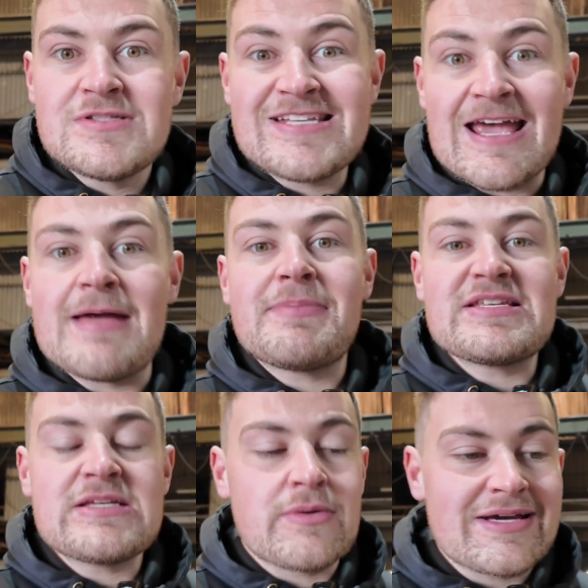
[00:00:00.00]
turn
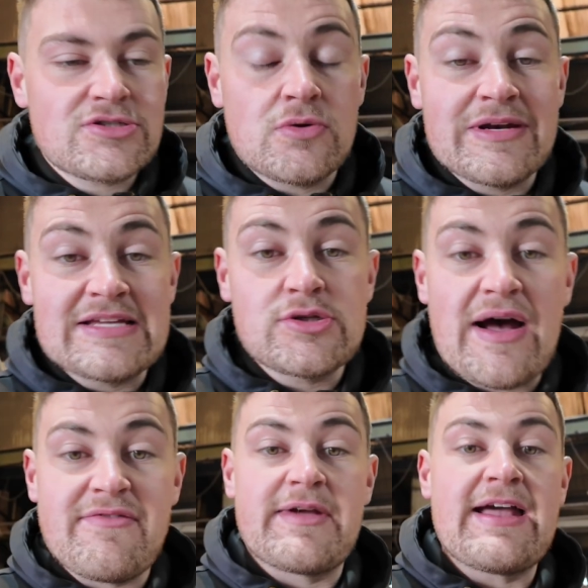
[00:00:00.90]
pretty quick, so it needs to
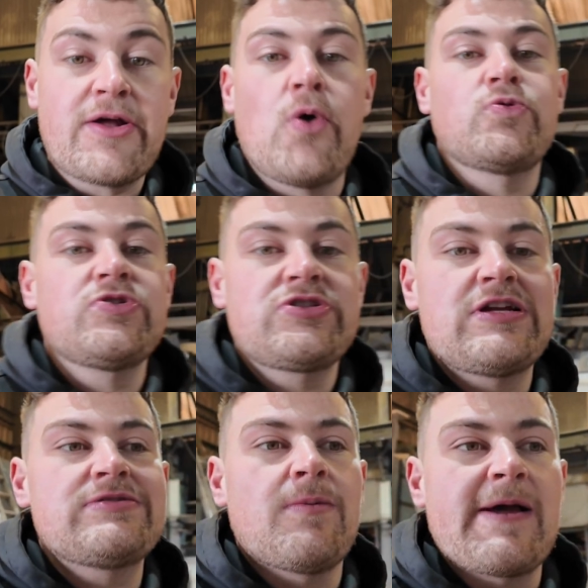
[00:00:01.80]
either get coated
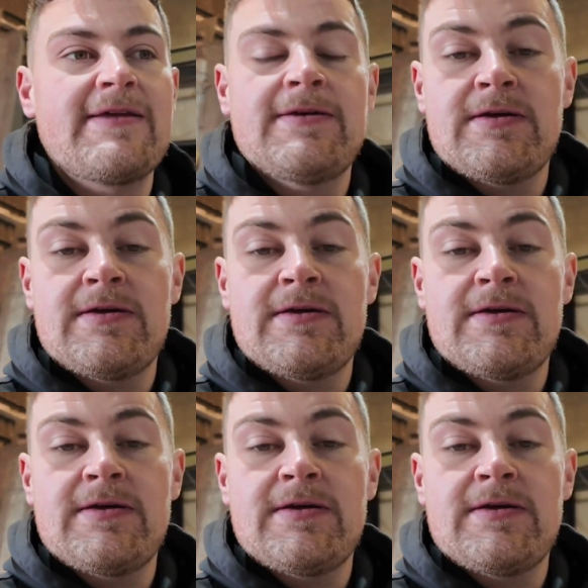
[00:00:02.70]
straight away,